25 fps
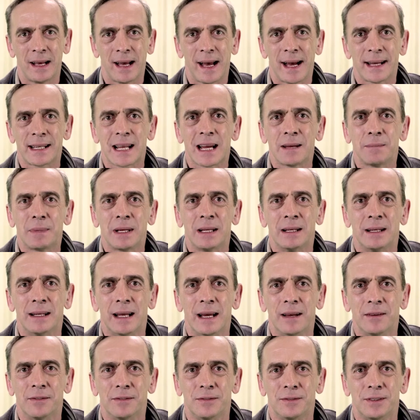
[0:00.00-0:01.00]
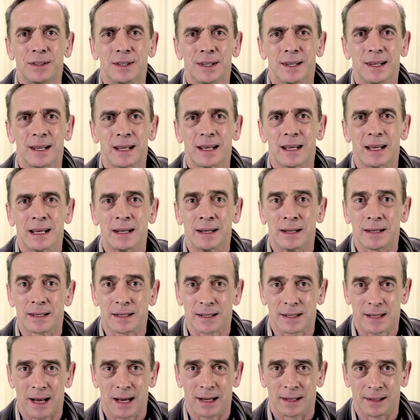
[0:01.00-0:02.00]
Had I been left in a
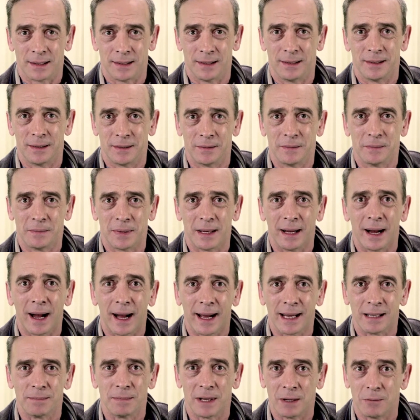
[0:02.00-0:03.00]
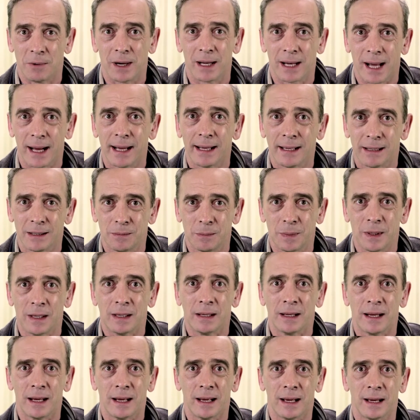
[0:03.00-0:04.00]
son behind me while I had
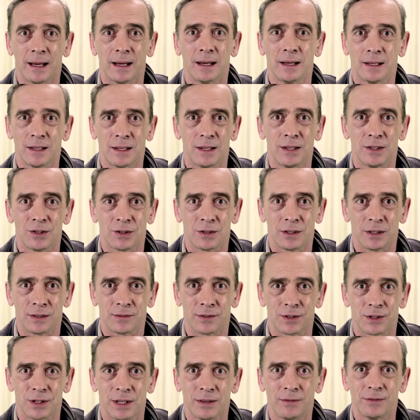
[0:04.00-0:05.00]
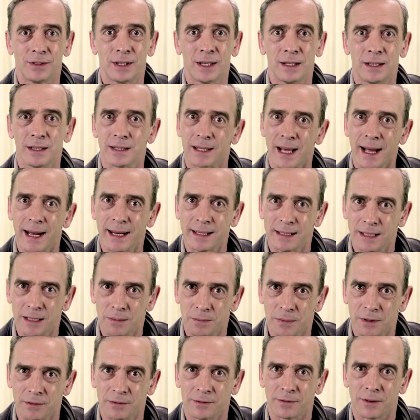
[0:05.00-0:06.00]
been here, he should have shifted as I
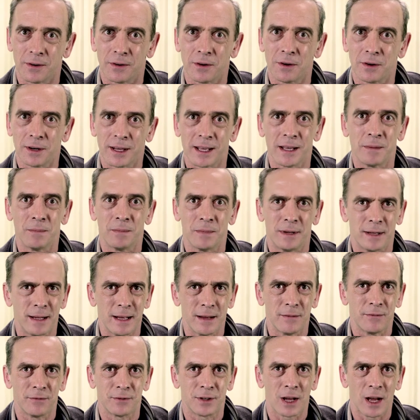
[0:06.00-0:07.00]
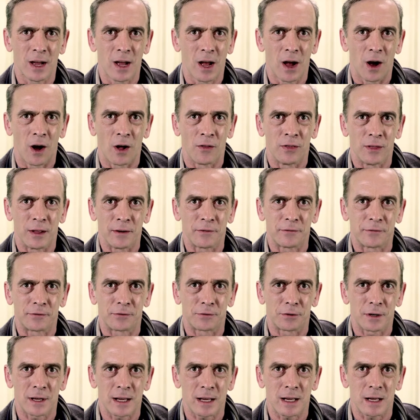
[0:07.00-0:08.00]
did before him, lived on the
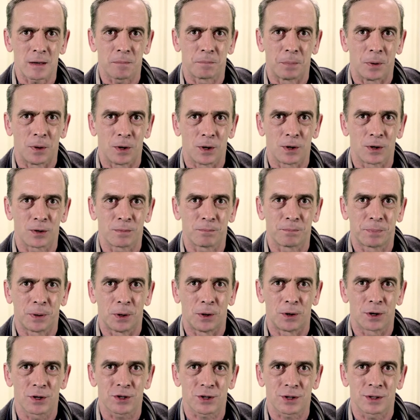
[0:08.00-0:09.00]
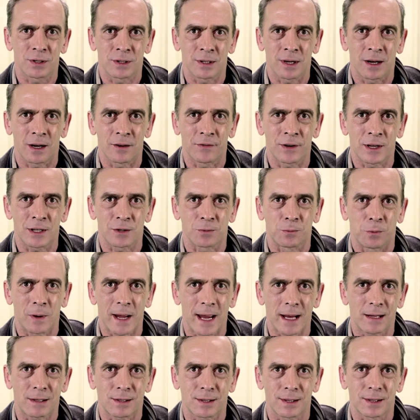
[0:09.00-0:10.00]
free-born portion of his
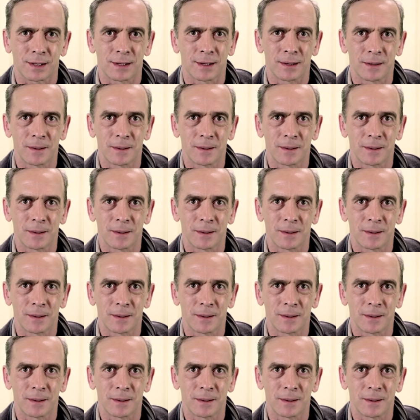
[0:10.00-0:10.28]
wit.